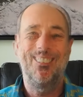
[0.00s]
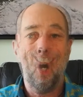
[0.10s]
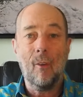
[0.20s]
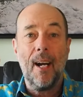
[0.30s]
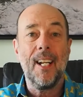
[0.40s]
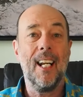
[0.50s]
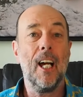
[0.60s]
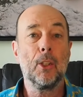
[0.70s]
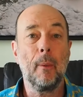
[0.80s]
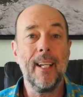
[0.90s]
All right, now
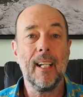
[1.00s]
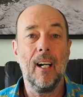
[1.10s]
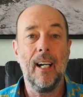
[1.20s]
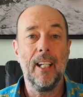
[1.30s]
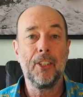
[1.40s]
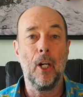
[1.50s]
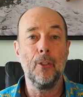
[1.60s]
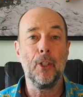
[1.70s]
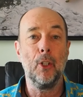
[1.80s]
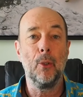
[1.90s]
last week I
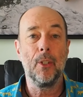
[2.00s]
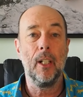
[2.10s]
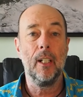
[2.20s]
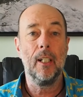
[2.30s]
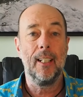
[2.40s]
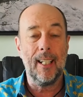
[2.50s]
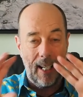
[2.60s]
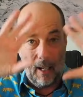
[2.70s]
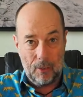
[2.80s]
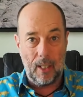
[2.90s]
showed you the little
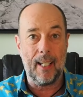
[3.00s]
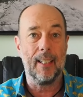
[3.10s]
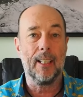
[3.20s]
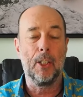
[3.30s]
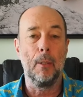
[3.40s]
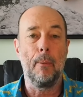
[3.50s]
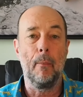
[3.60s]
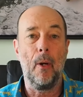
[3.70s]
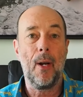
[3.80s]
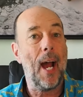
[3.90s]
owls against the
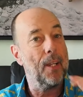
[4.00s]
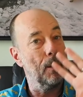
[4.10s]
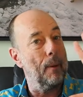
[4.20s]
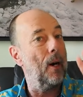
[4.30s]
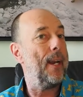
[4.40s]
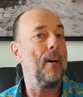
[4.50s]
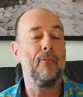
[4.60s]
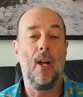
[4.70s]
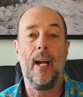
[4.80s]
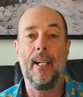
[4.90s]
supermoon and the barn owl
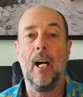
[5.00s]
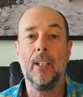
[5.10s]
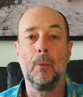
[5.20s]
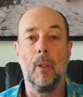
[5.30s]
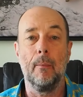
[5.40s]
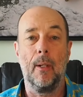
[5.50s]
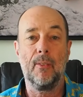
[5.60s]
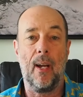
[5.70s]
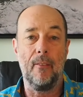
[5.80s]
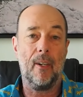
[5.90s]
flying and asked you what the most
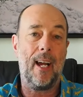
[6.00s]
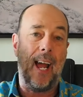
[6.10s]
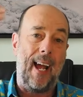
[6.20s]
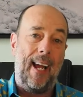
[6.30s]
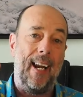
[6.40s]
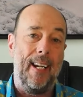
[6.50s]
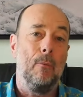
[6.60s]
favourite, and it